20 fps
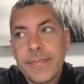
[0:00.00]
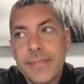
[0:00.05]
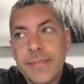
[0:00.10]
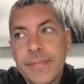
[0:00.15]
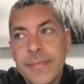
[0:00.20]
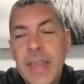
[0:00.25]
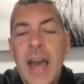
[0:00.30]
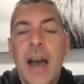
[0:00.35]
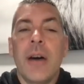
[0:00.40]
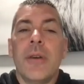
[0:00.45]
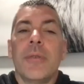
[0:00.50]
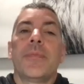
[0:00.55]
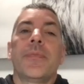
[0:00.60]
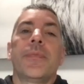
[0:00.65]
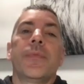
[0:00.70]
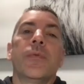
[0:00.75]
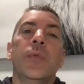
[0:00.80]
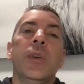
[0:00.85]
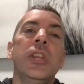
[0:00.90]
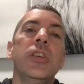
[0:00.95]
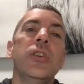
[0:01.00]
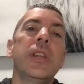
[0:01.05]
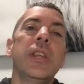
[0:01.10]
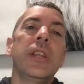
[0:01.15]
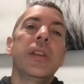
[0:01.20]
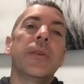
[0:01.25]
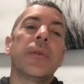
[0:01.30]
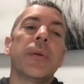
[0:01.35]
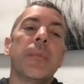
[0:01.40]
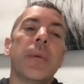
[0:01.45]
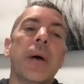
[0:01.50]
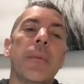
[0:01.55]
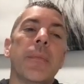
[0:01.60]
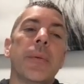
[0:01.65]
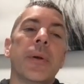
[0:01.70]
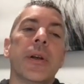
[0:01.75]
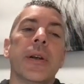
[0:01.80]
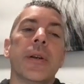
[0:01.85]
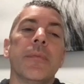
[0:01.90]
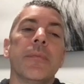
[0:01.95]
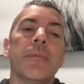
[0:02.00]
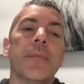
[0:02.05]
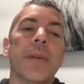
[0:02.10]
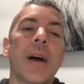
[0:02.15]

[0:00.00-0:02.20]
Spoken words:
Now, we do need to remember,